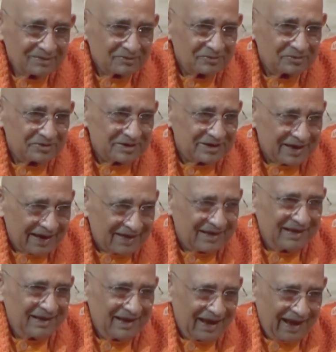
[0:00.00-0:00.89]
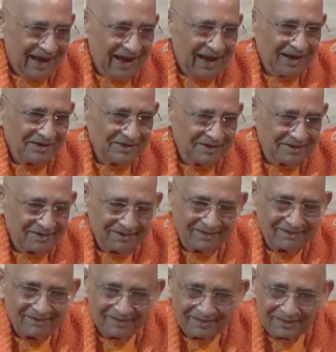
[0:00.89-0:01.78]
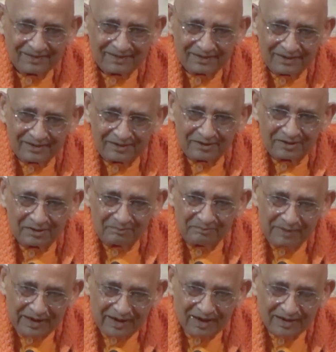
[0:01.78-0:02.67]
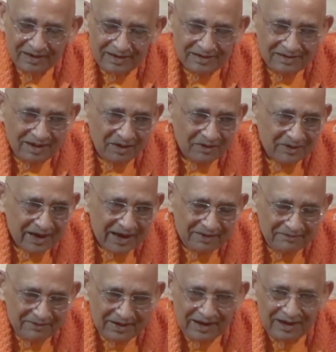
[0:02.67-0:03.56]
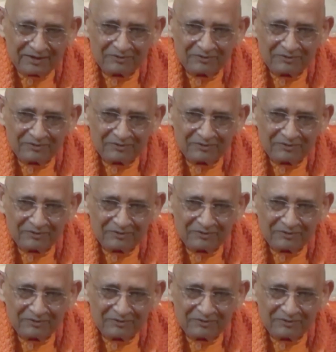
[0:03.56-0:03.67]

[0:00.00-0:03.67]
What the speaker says: Through shaking hand, your mirror is not giving